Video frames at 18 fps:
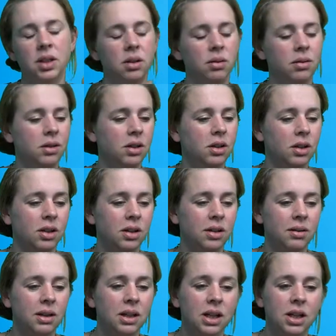we're
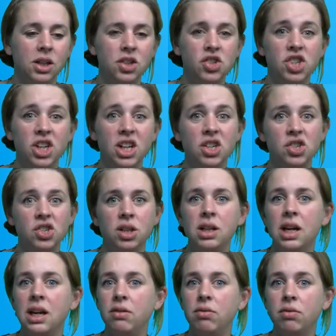gonna change the
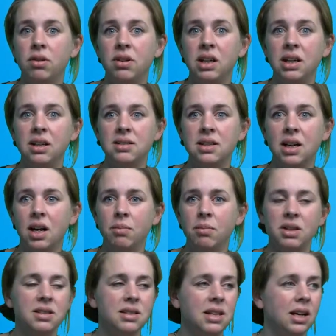date for the exam,
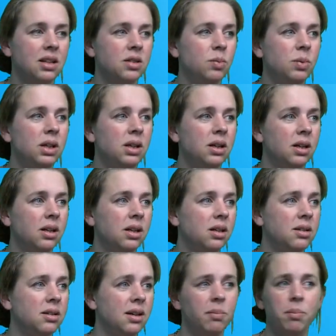it's next week. And then
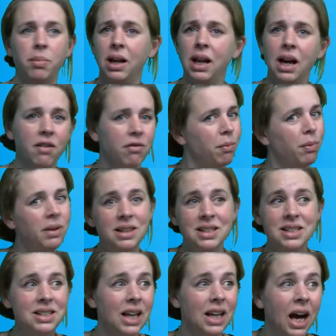he said, but I've been
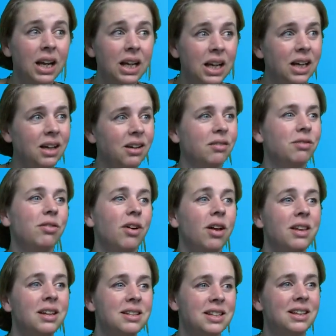studying for
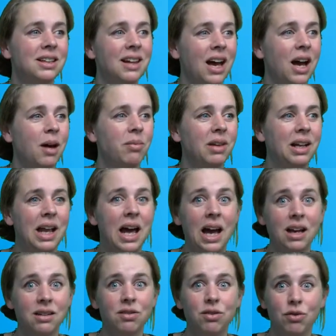this exam the
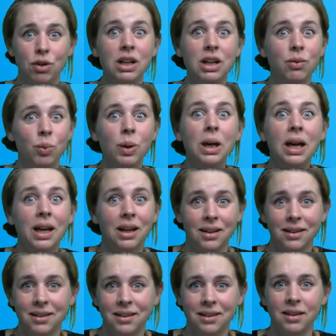last 3
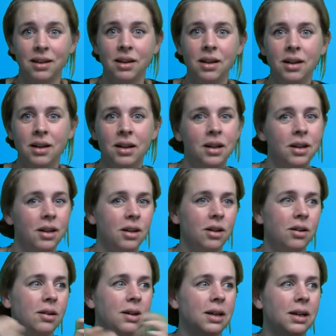weeks.
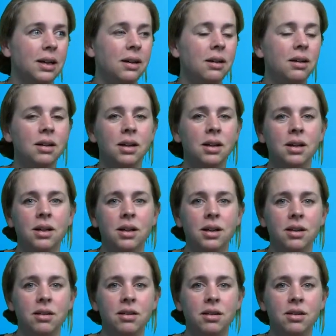Okay?
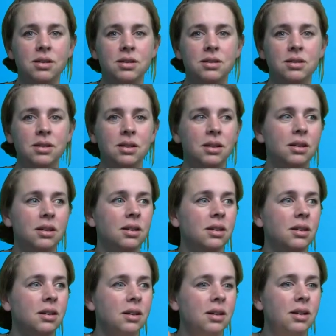So it
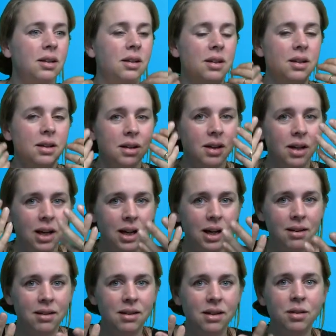
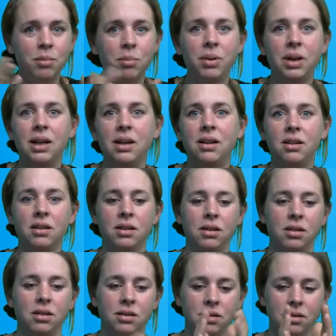has an impact
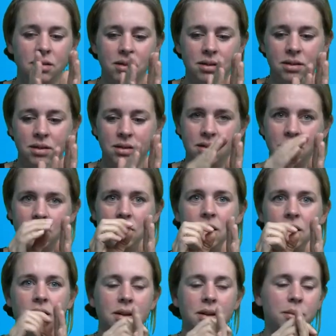
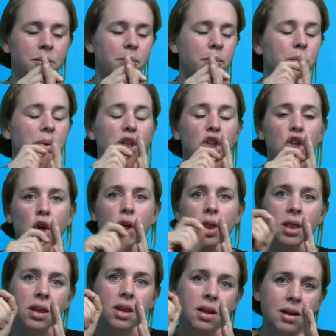
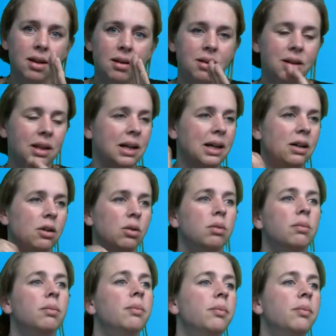beyond now.